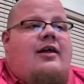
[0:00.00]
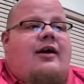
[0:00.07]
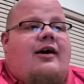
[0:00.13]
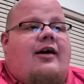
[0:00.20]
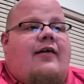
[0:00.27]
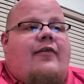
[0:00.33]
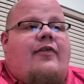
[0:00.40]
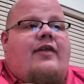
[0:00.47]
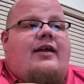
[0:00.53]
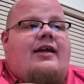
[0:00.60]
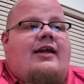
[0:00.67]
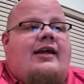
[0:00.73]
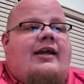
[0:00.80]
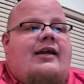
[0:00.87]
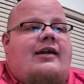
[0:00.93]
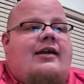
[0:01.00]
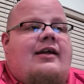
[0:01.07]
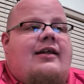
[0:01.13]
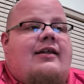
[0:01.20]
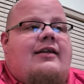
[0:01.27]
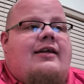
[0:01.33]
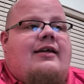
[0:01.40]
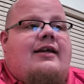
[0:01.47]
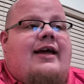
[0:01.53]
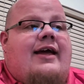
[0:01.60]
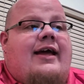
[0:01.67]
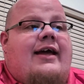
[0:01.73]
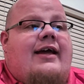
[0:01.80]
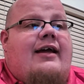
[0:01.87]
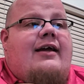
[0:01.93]
on the E, the
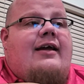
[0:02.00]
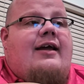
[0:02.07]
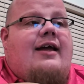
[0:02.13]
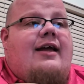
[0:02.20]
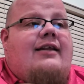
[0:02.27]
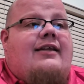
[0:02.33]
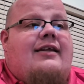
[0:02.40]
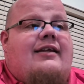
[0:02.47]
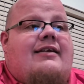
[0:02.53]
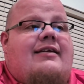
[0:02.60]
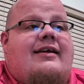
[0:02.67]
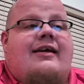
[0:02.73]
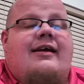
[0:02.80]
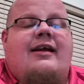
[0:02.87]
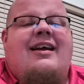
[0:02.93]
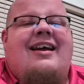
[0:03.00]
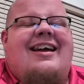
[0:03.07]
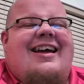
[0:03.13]
A, and the D,